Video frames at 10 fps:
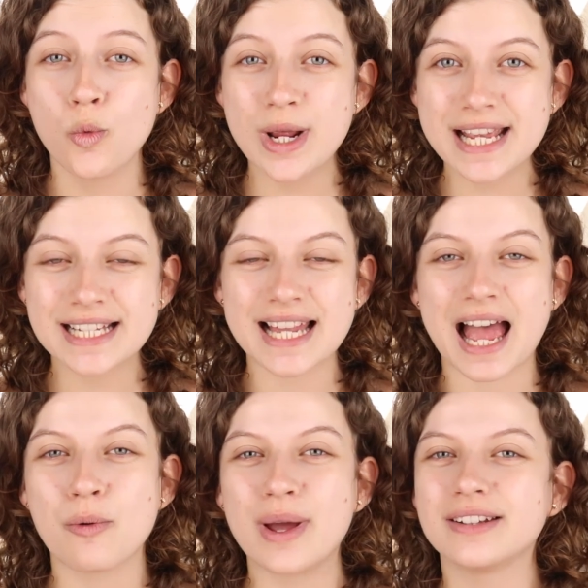weeks
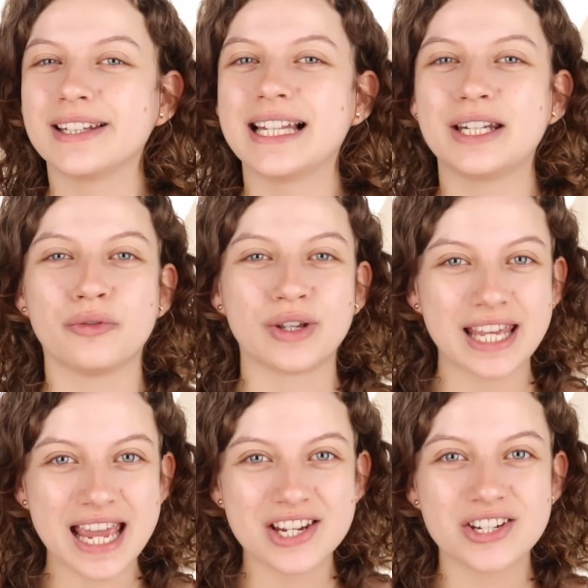I went on a little
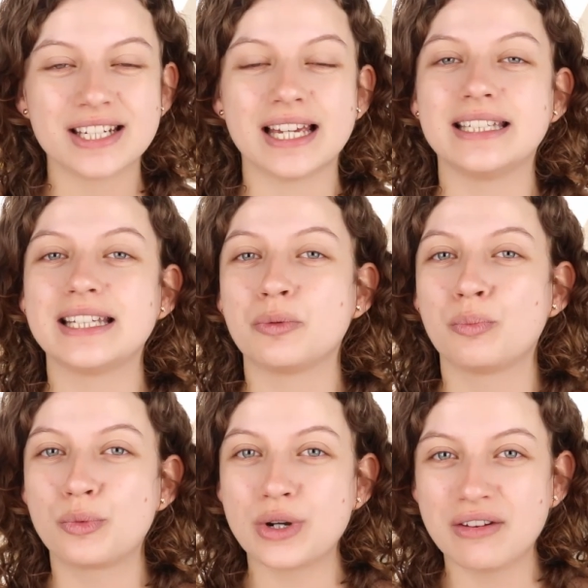vacation I did
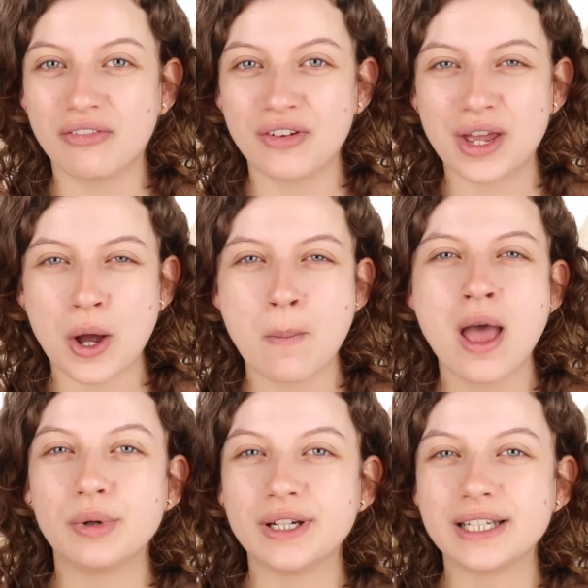pre-film
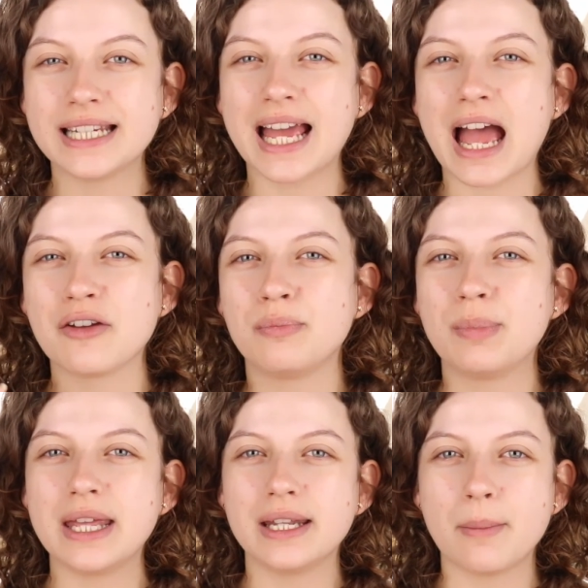but I've
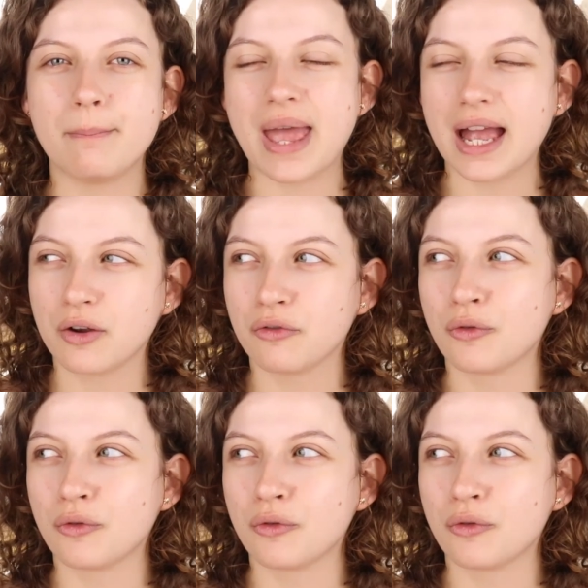been back